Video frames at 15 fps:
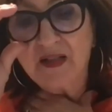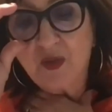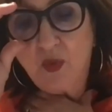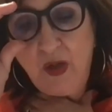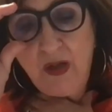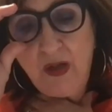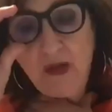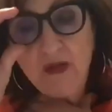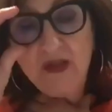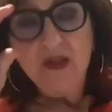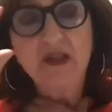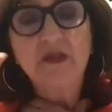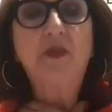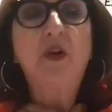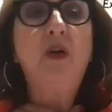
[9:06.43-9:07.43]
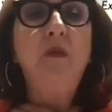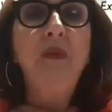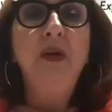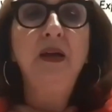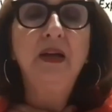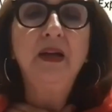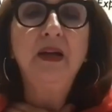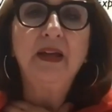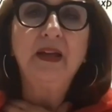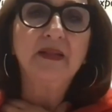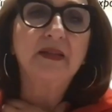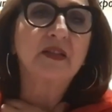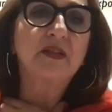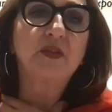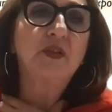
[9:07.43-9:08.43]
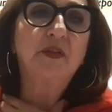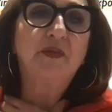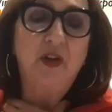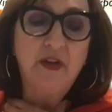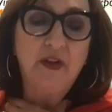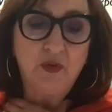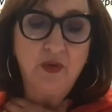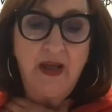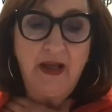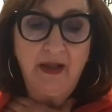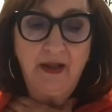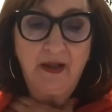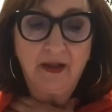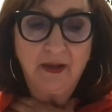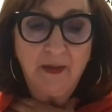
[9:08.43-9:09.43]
where is this from? Is it certified organic?